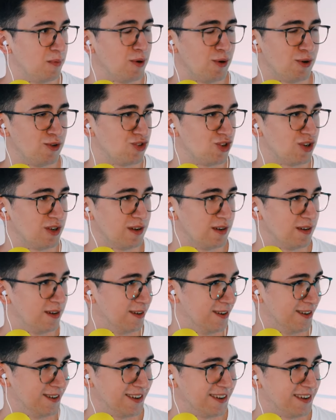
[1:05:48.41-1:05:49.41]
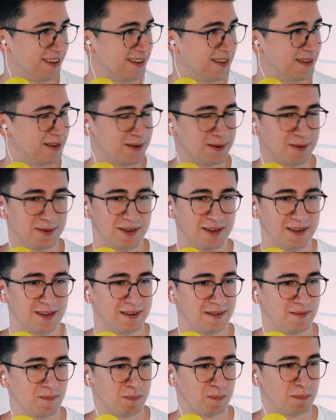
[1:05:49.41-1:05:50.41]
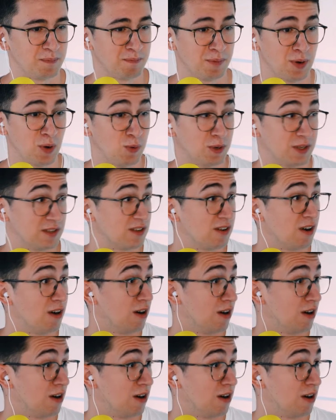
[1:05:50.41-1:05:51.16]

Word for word: Persian, poet